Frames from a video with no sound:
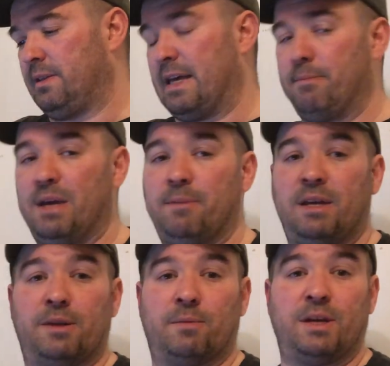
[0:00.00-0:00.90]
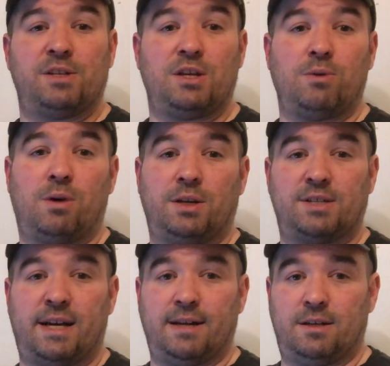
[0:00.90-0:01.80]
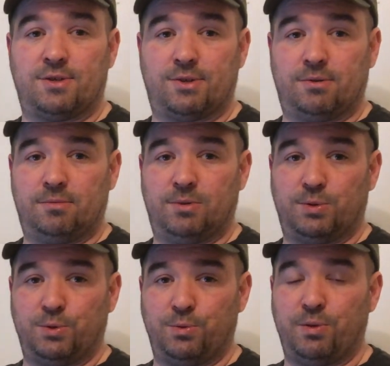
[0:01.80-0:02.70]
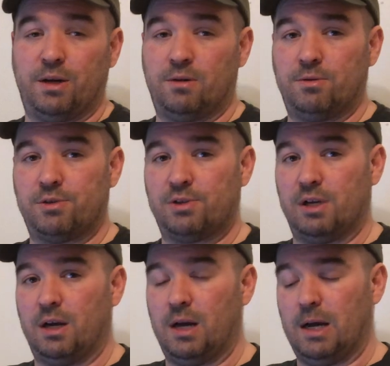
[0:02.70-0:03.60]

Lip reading: That may be the reason you want a side hustle. Who knows?